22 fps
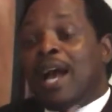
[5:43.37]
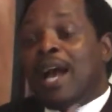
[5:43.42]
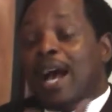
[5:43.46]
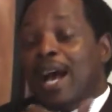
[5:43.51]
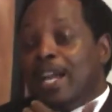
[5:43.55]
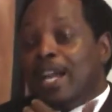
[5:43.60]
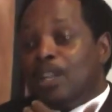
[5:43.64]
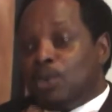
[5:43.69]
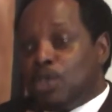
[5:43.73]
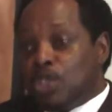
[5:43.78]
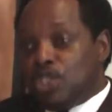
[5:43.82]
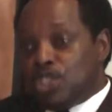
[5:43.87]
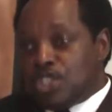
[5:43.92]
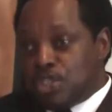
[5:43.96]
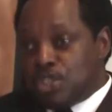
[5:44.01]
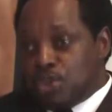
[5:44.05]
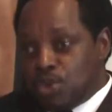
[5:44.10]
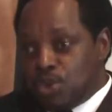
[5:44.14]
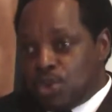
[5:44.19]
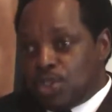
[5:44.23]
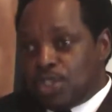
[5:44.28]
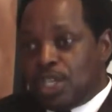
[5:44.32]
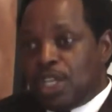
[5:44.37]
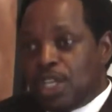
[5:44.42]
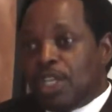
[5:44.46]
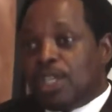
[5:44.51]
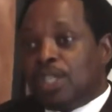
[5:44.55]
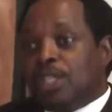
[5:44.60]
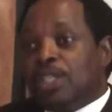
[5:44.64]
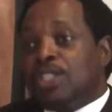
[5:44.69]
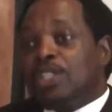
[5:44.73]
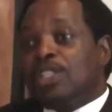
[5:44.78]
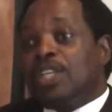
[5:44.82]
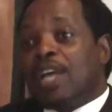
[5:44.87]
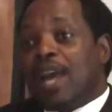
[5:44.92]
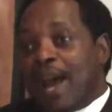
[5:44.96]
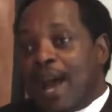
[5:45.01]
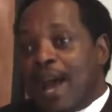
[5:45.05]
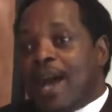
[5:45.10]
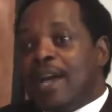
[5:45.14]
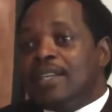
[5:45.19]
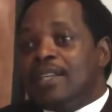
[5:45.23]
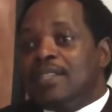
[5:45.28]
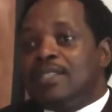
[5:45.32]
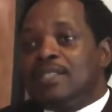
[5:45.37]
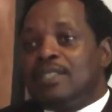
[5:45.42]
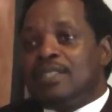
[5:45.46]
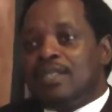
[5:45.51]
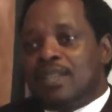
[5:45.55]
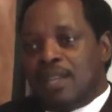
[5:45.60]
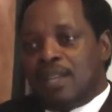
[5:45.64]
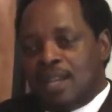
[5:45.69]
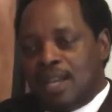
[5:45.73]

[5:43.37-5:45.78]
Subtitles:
and which use English as